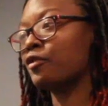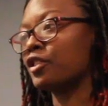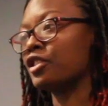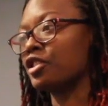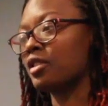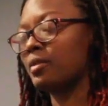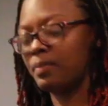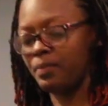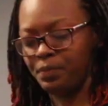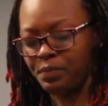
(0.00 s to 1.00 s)
in friendship.
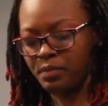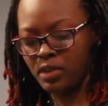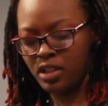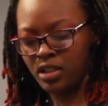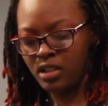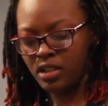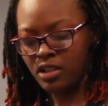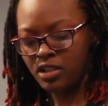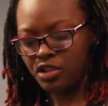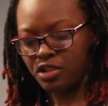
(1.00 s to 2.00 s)

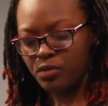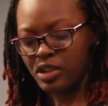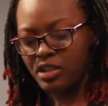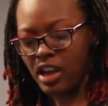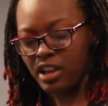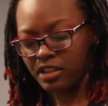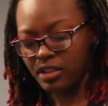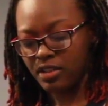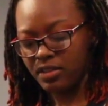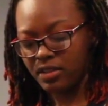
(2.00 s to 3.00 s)
Should we not
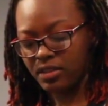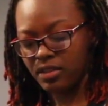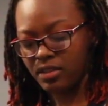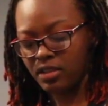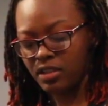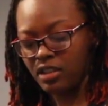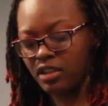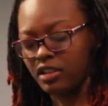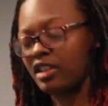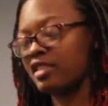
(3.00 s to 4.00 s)
kiss,
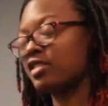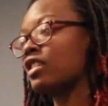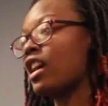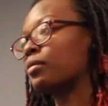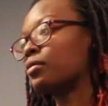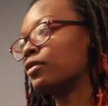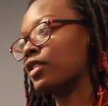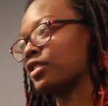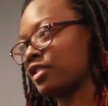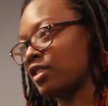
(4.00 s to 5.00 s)
then let us not
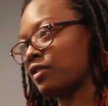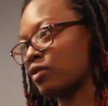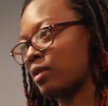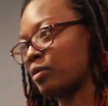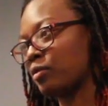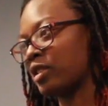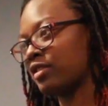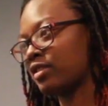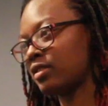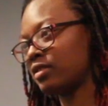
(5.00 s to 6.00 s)
prove ourselves
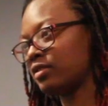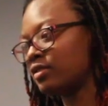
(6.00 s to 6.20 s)
reprobates.